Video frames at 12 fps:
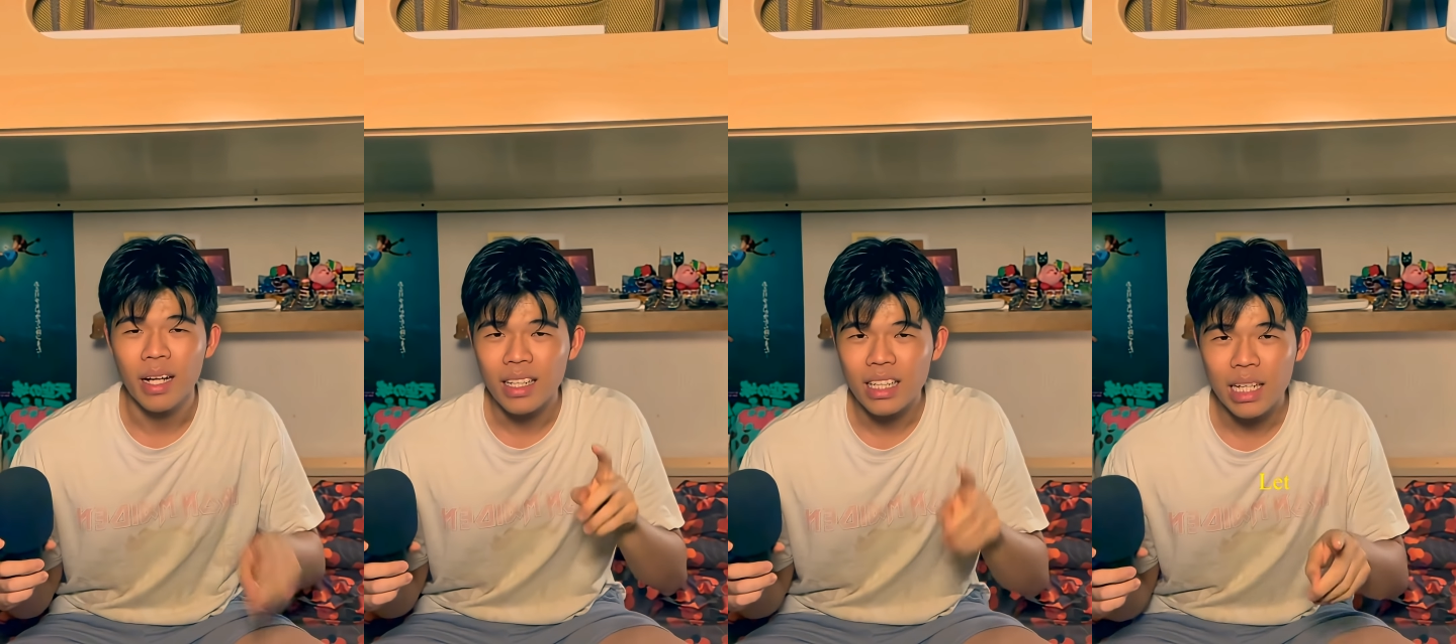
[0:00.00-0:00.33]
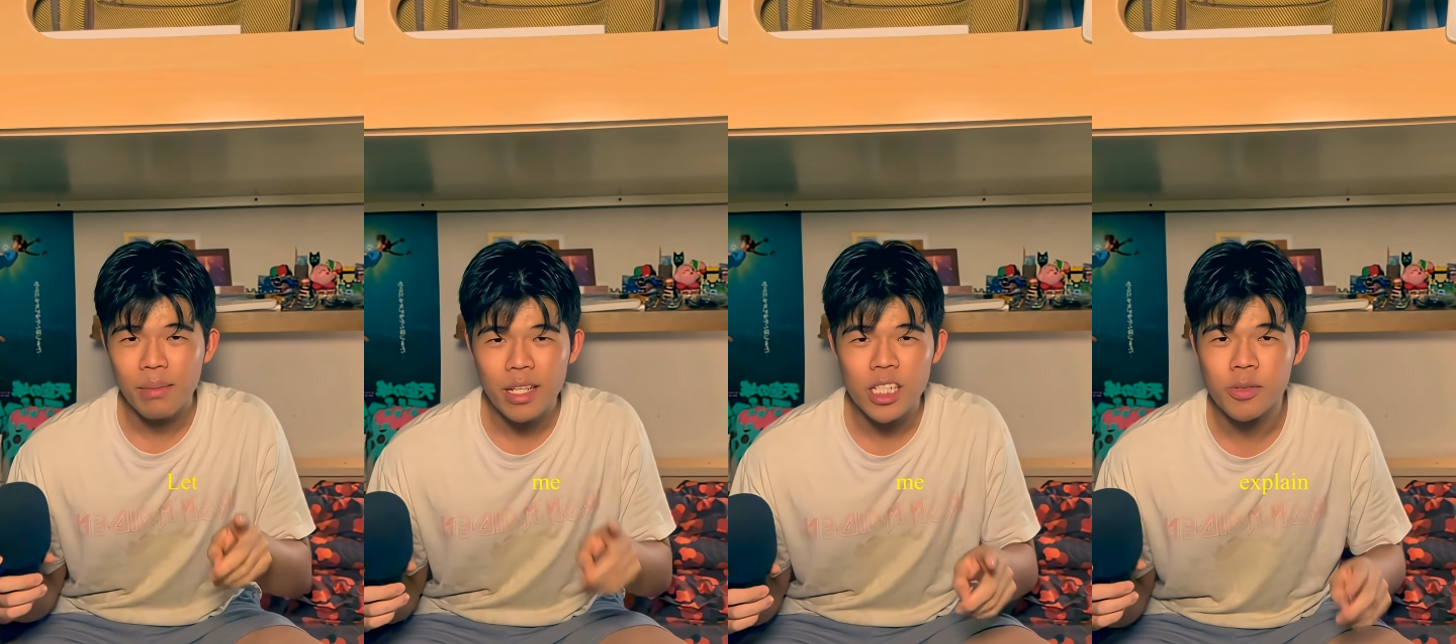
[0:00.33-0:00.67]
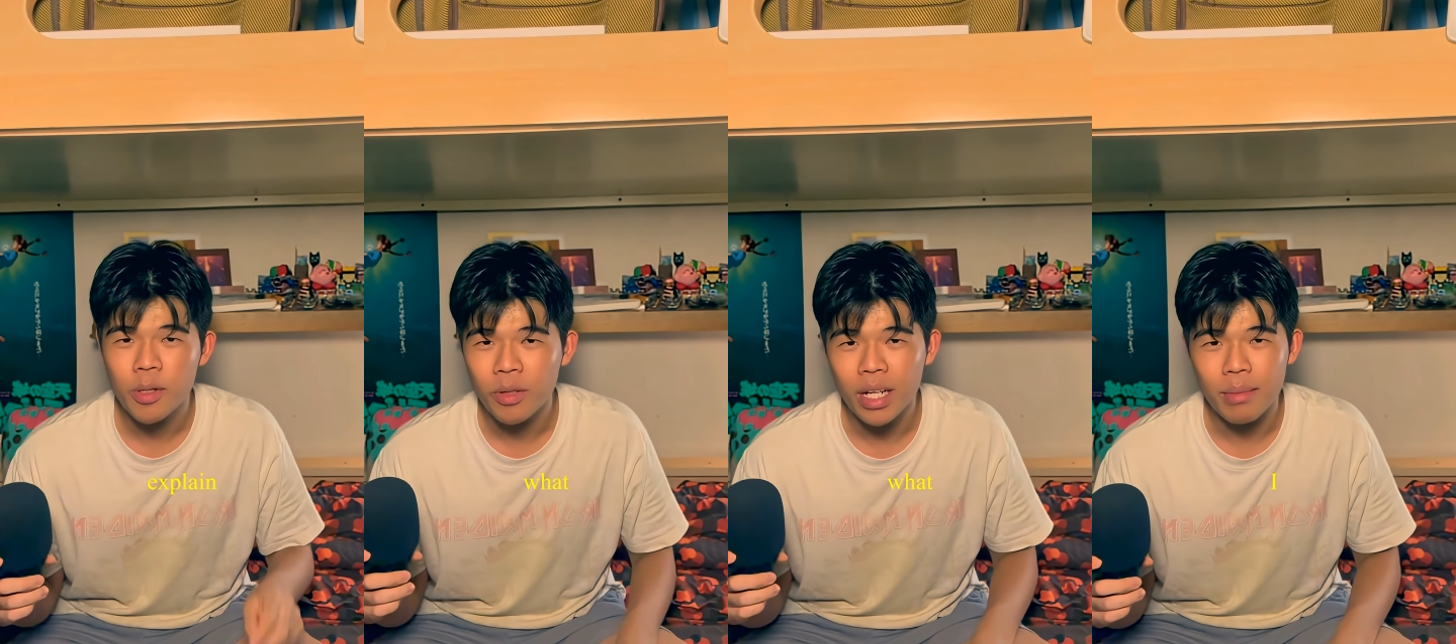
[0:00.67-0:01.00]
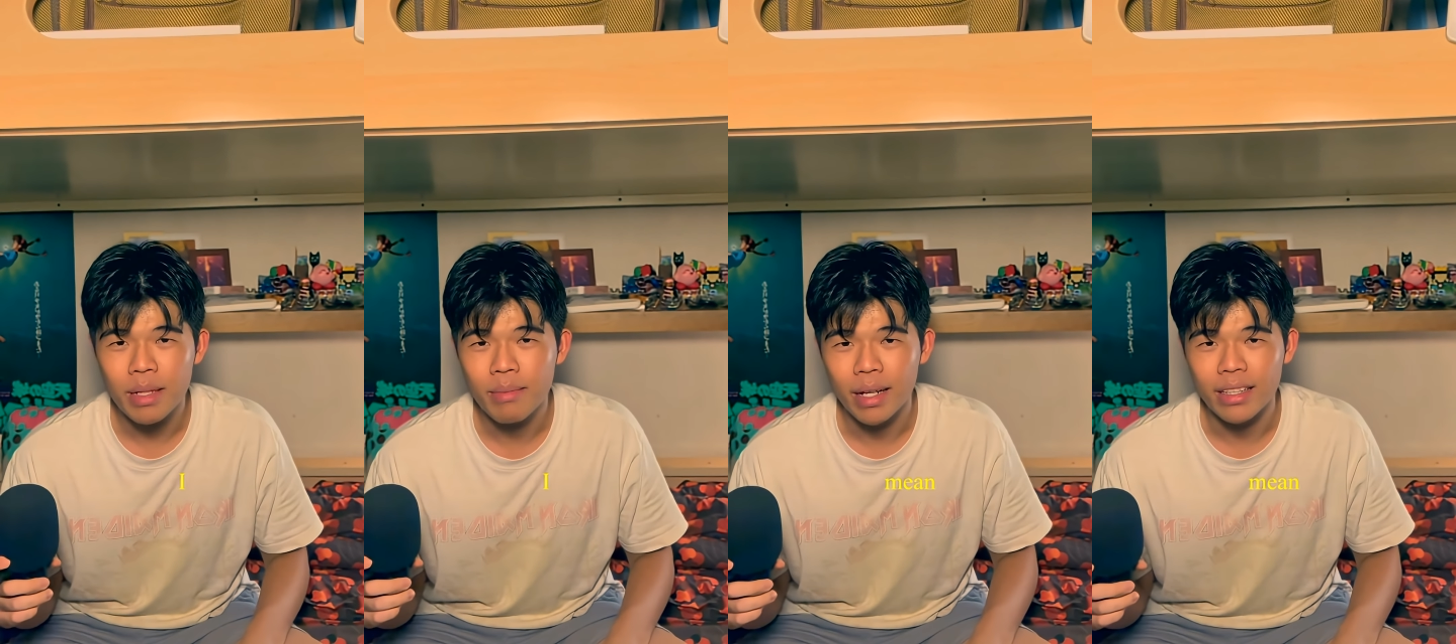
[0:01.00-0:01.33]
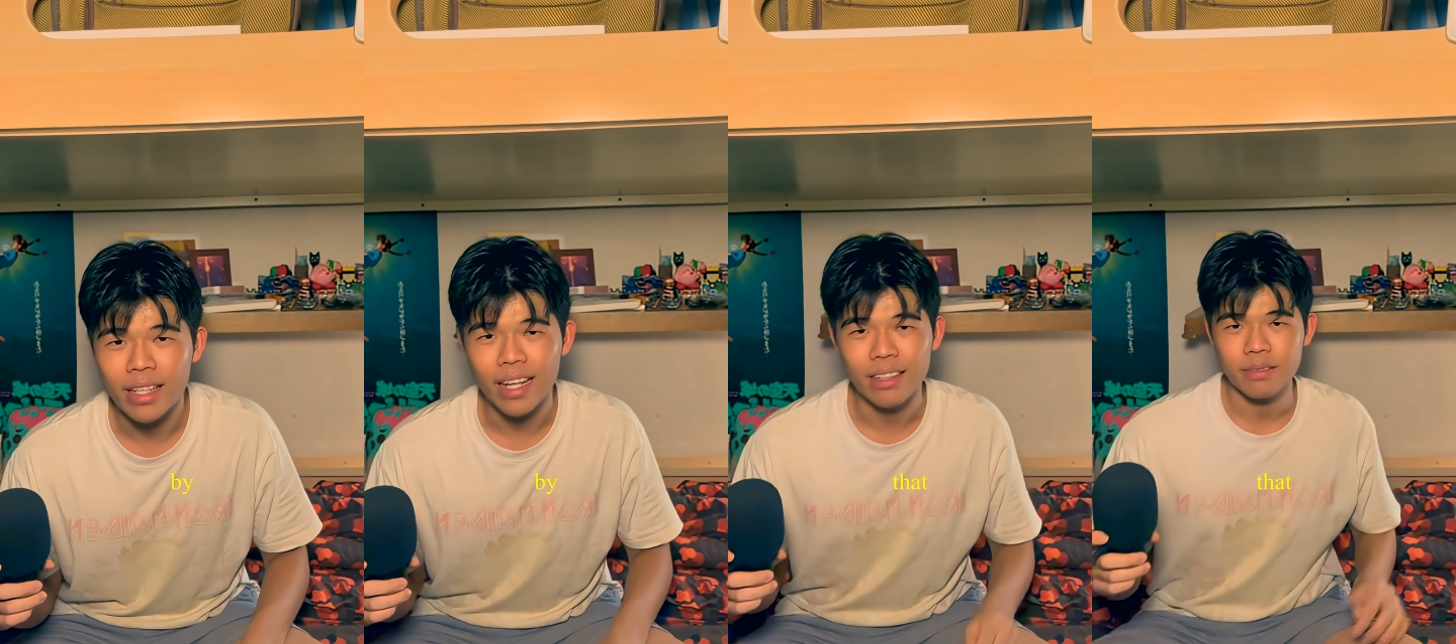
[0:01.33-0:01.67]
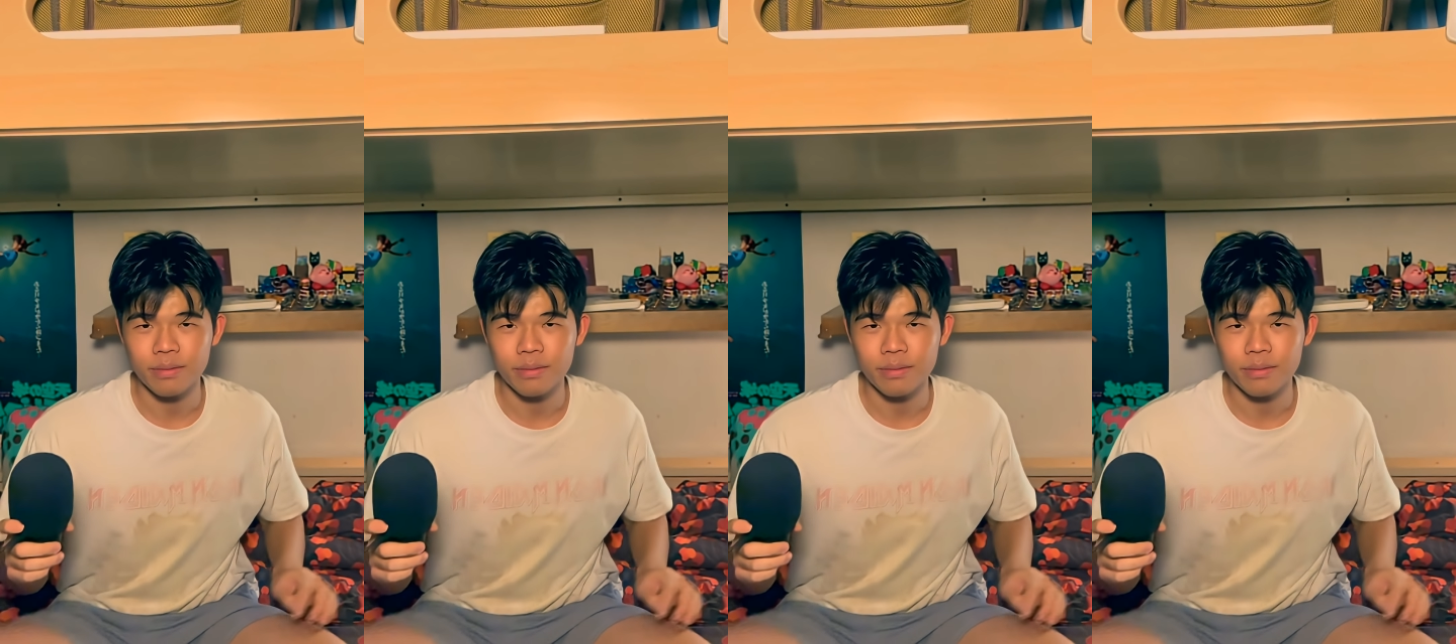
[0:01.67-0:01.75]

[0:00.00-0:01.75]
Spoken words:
Let me explain what I mean by that.